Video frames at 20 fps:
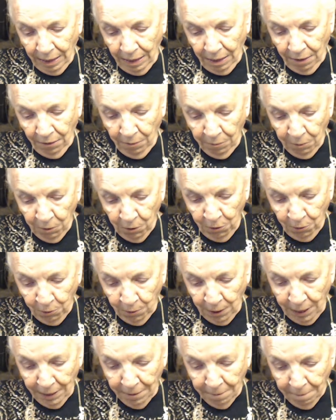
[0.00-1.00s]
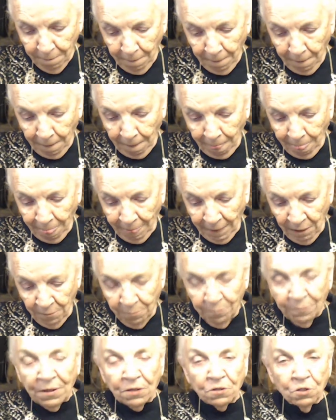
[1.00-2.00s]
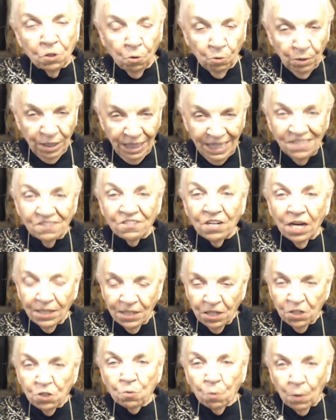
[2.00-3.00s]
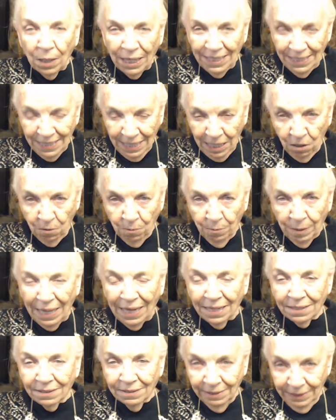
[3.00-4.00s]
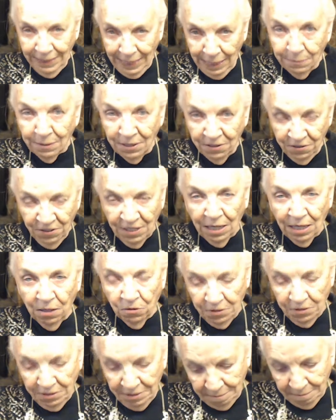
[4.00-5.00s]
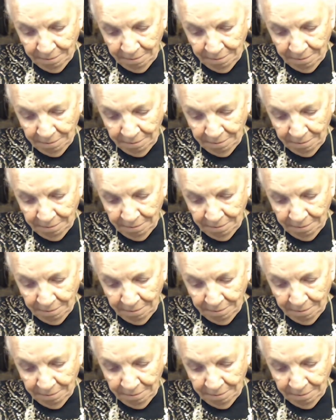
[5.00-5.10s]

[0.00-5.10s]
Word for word: the birthright so he's on his way now back to Laban's house.